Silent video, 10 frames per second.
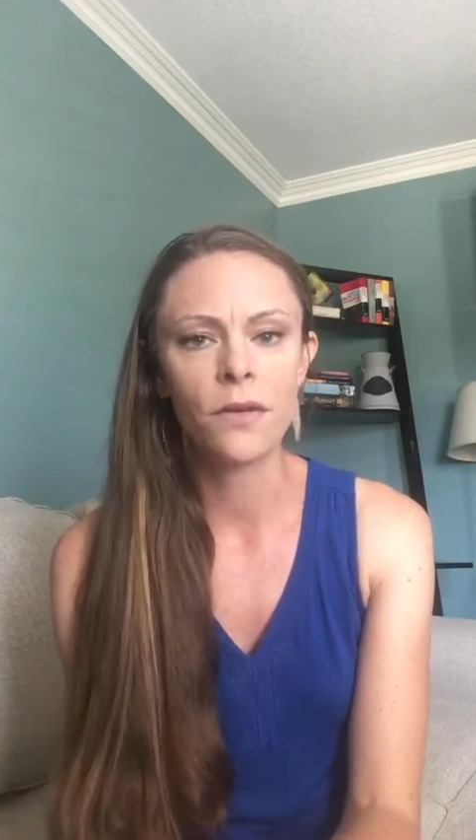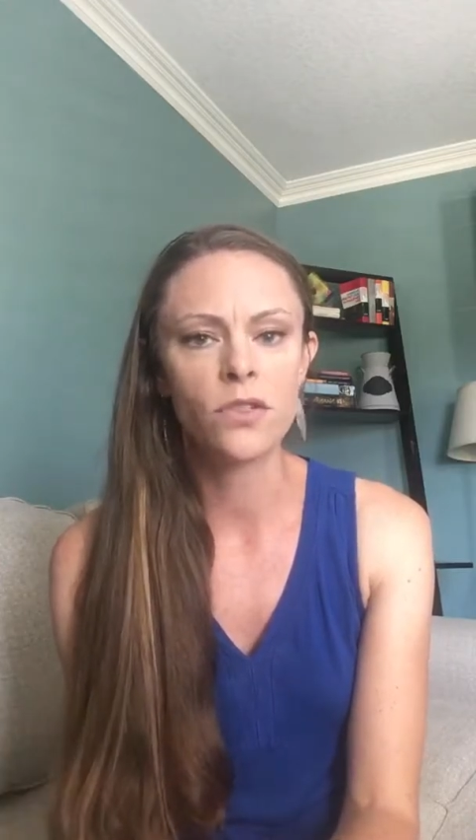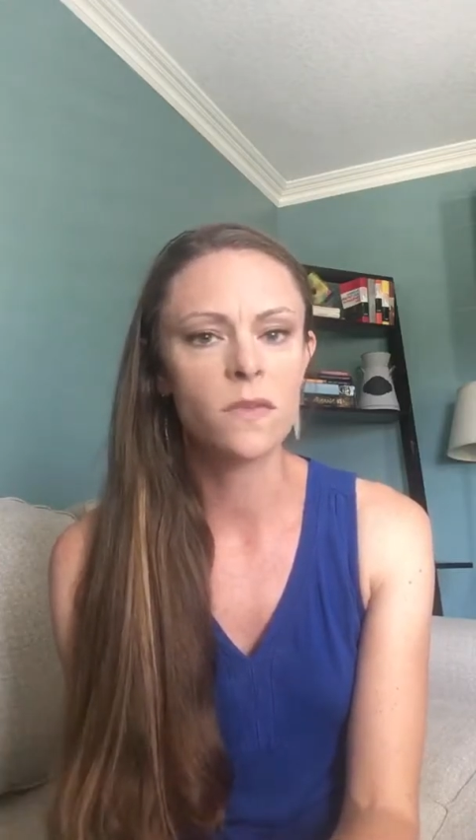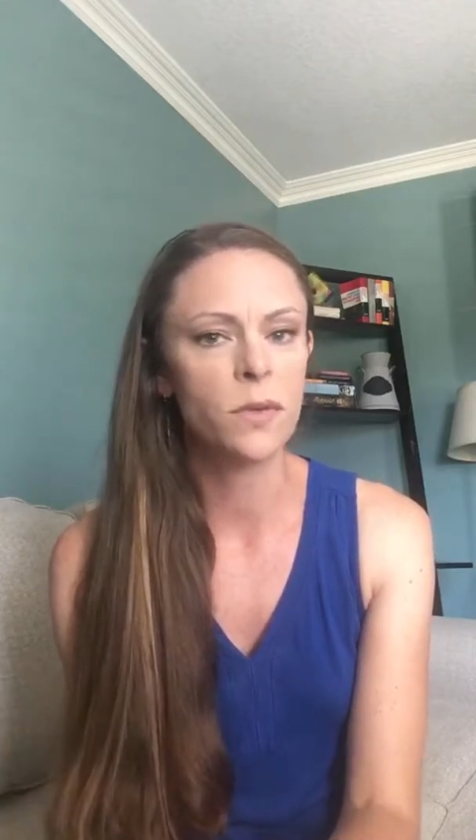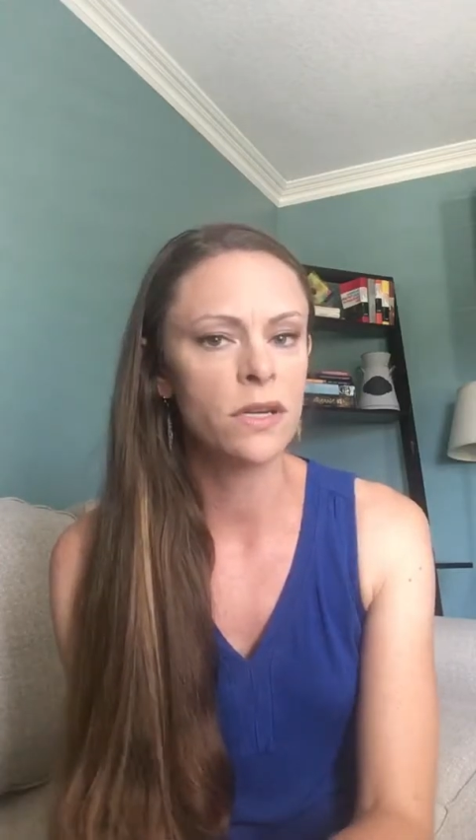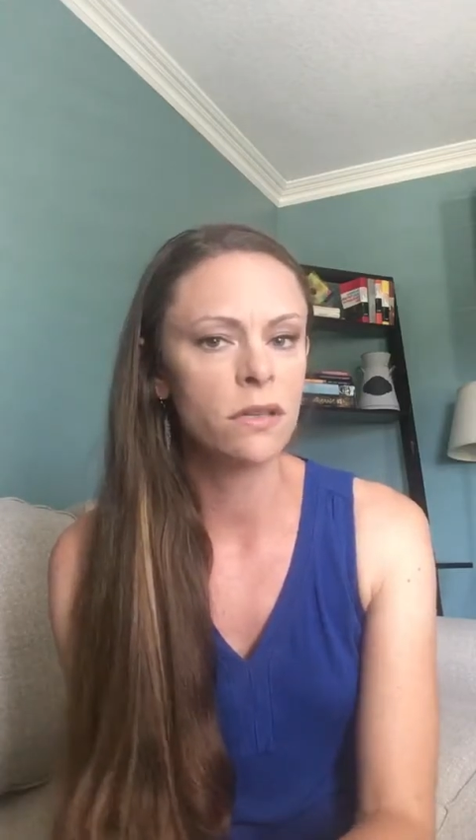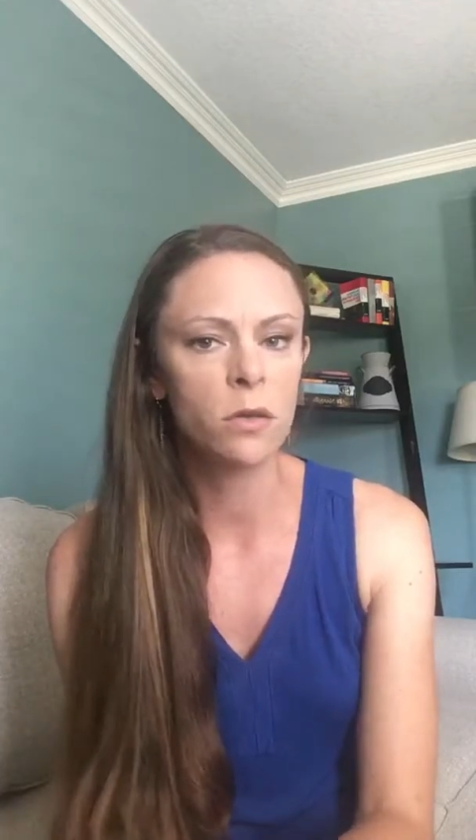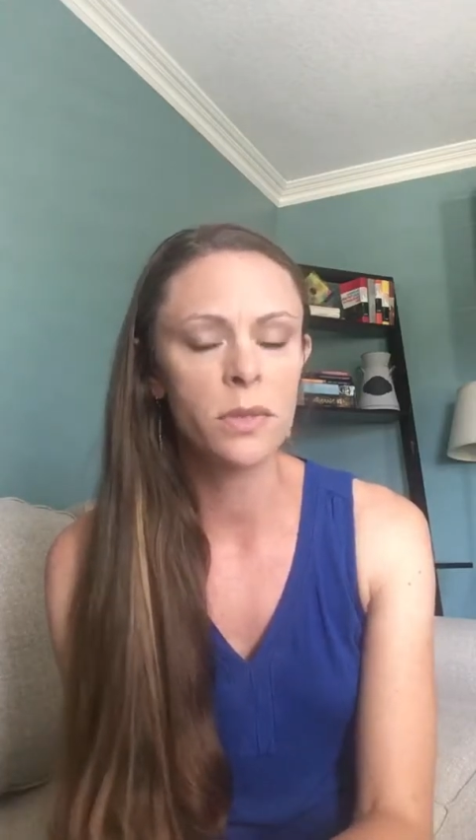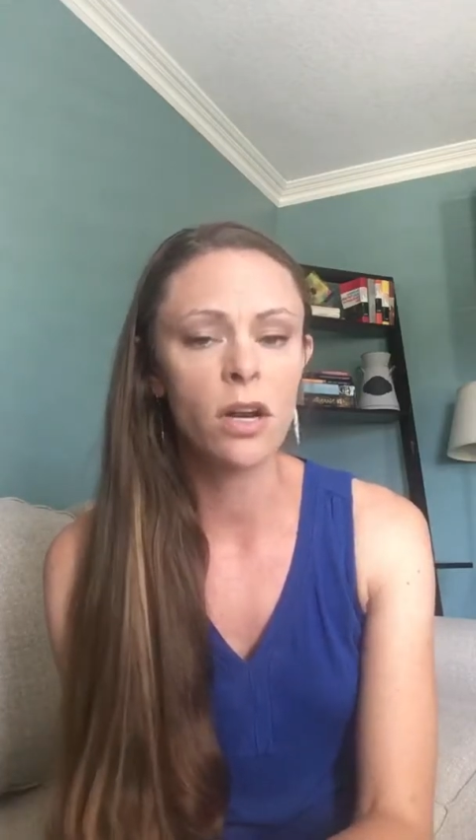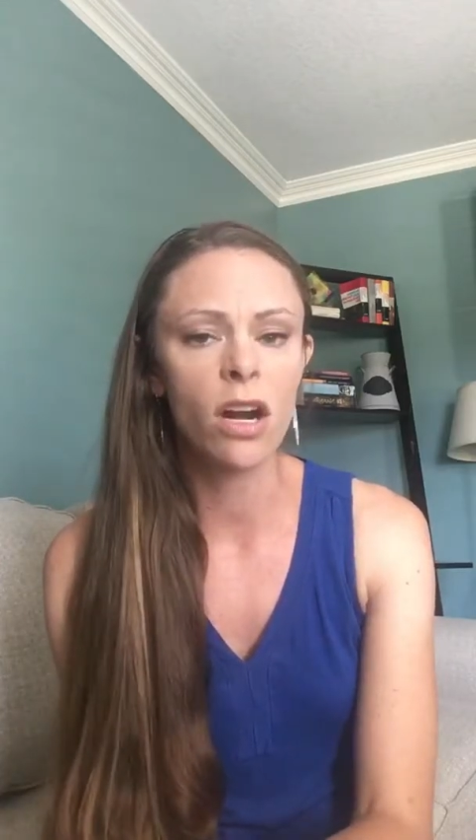you just put in a
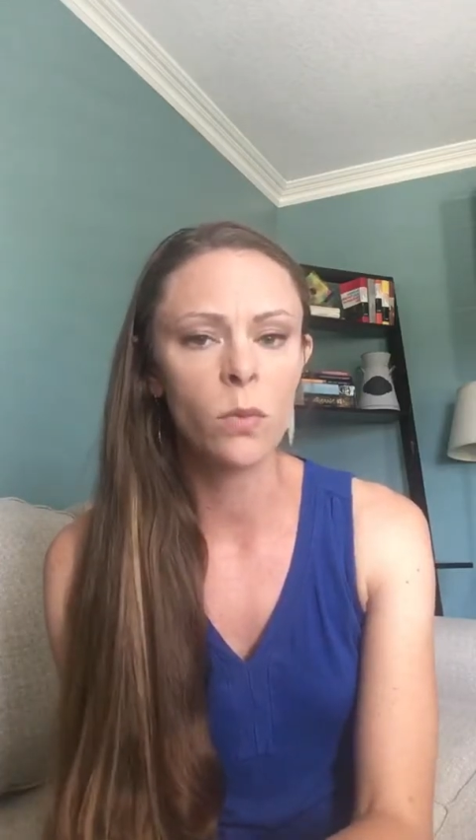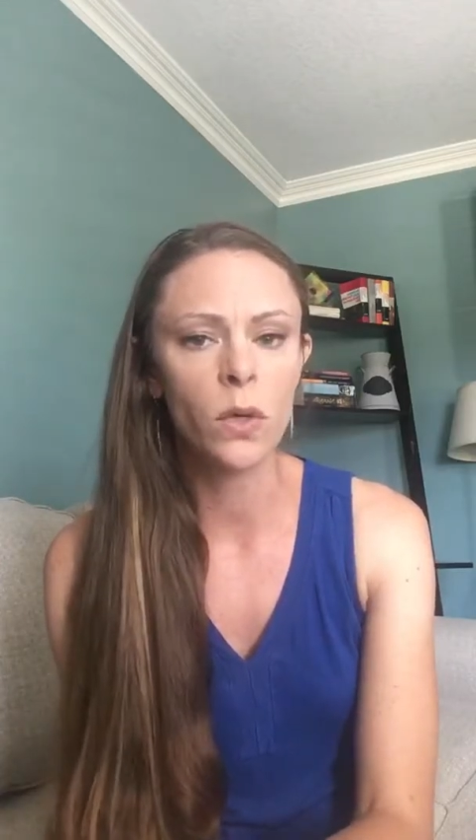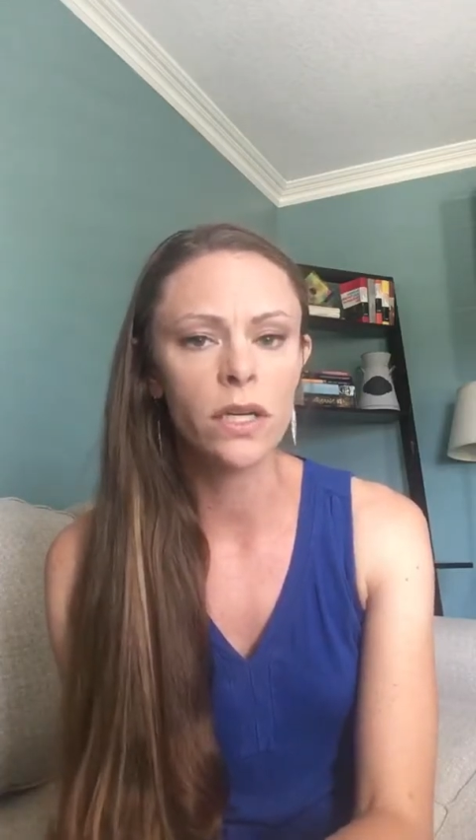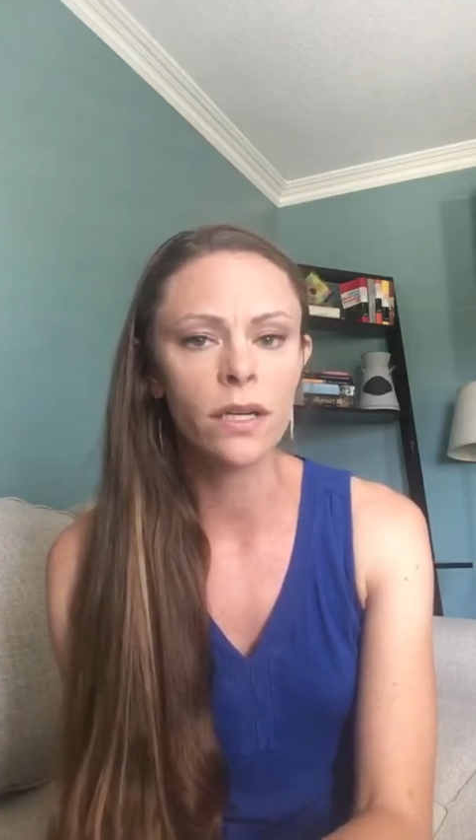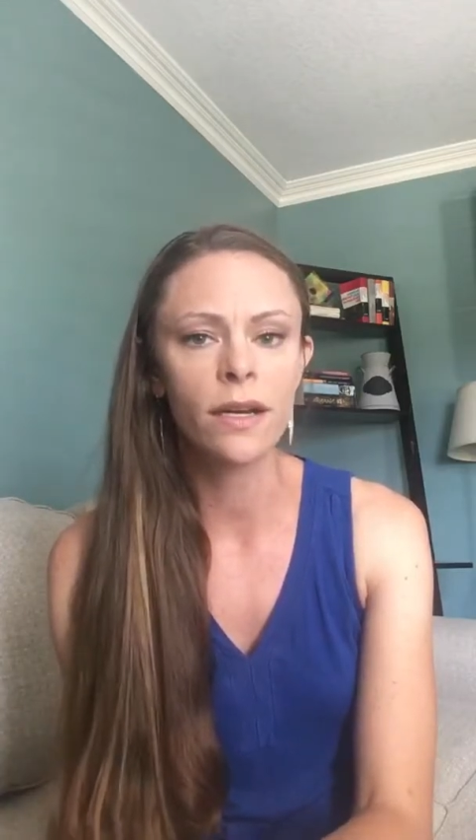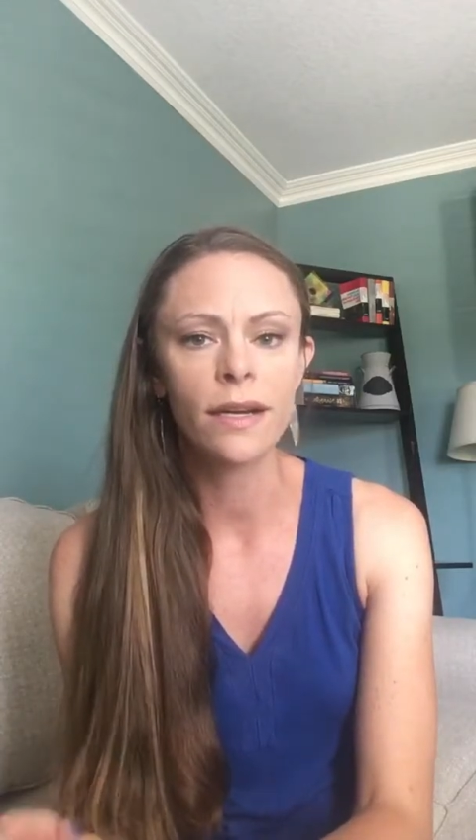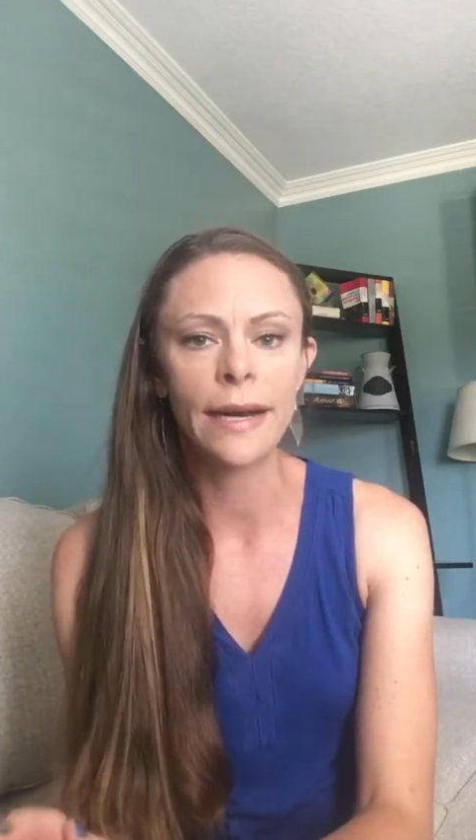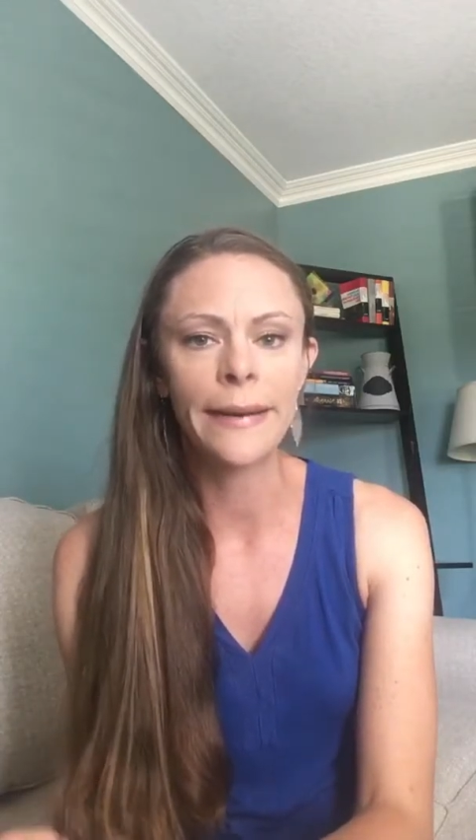little bit of hard work.